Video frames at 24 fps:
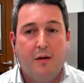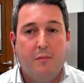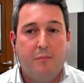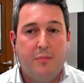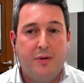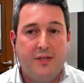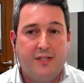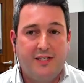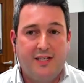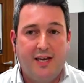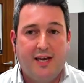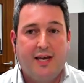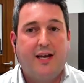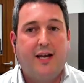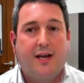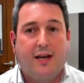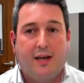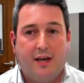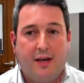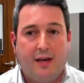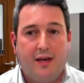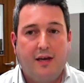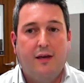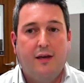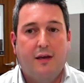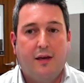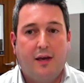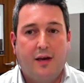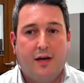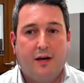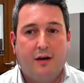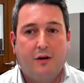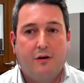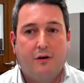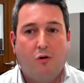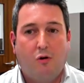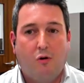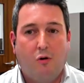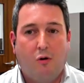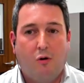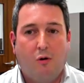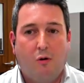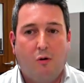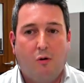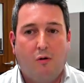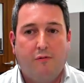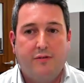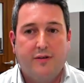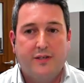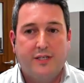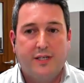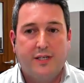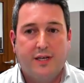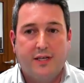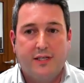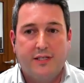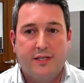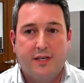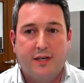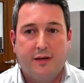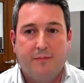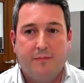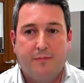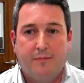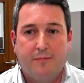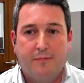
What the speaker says: particularly in a core facility.